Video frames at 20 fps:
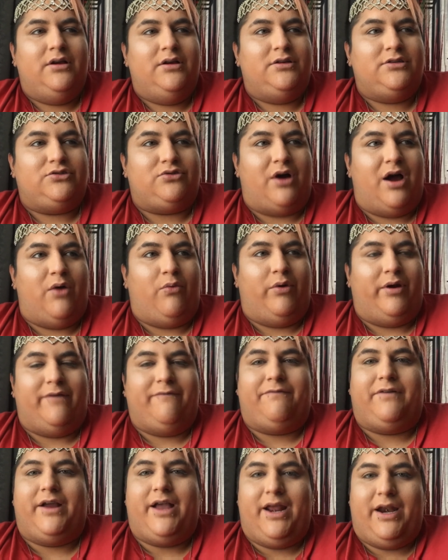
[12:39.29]
so I wouldn't
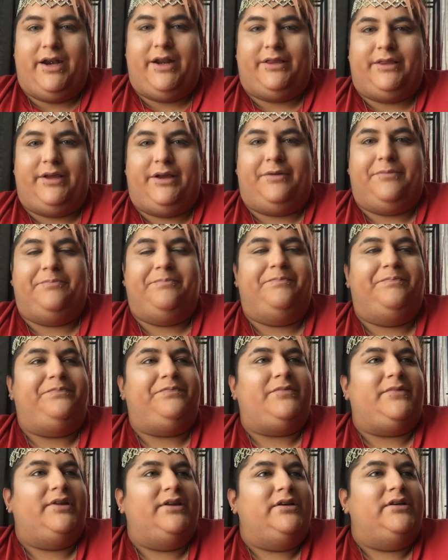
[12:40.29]
forget anything.
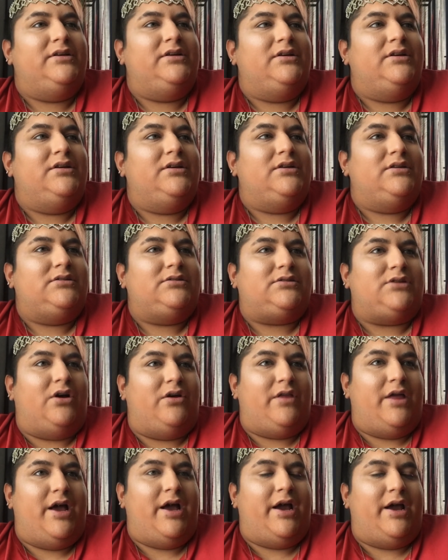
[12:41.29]
So
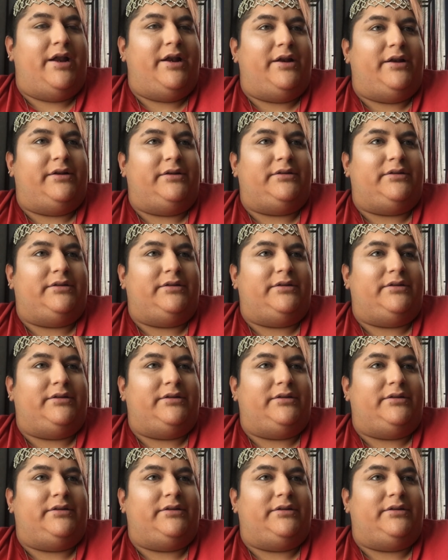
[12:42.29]
then